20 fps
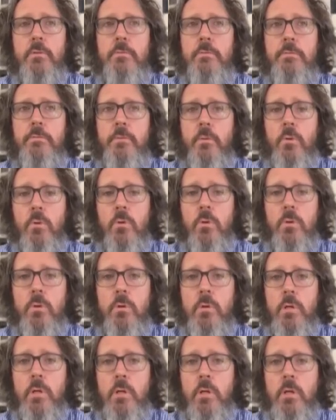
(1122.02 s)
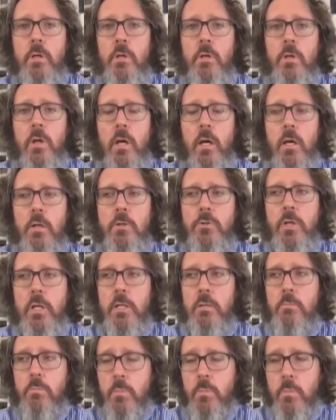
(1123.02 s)
for
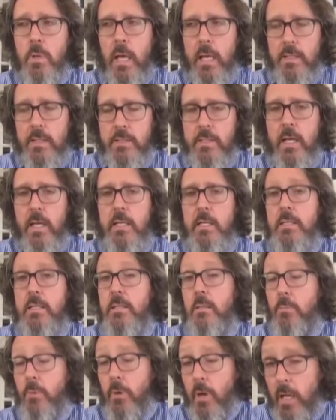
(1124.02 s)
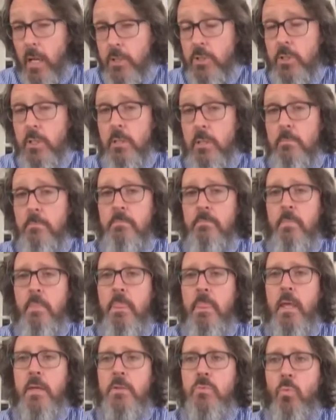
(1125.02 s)
treating anxiety, depression,
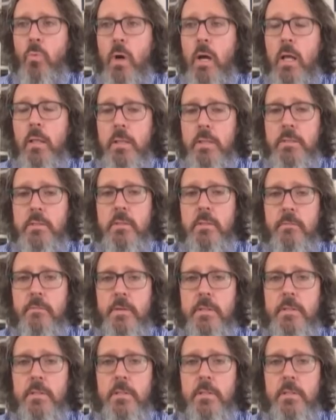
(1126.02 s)
as well as the physical